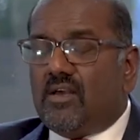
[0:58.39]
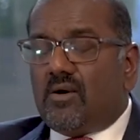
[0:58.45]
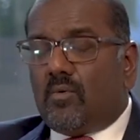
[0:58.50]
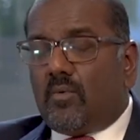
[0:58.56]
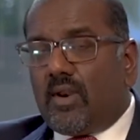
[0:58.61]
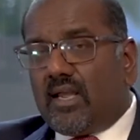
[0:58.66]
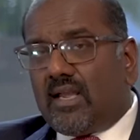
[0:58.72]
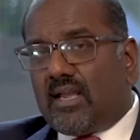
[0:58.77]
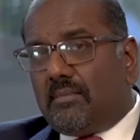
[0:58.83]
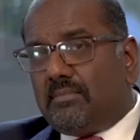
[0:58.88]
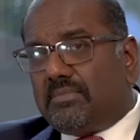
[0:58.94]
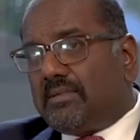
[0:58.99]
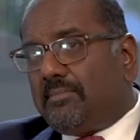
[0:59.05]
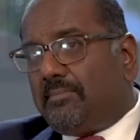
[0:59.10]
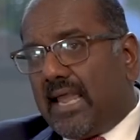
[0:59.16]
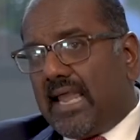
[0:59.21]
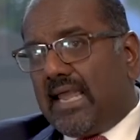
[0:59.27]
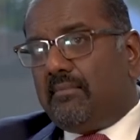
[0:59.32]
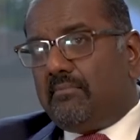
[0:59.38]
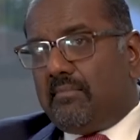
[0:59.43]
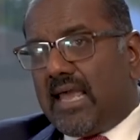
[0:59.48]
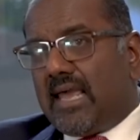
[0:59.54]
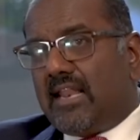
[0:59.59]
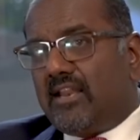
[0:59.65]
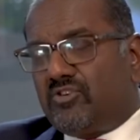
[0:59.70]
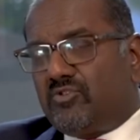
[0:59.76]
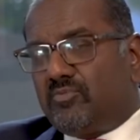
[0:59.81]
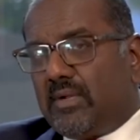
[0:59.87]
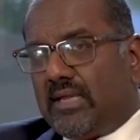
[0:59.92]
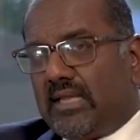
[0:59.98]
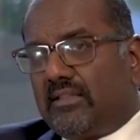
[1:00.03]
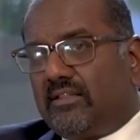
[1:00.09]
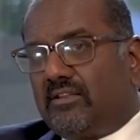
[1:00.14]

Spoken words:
When it comes to pain management,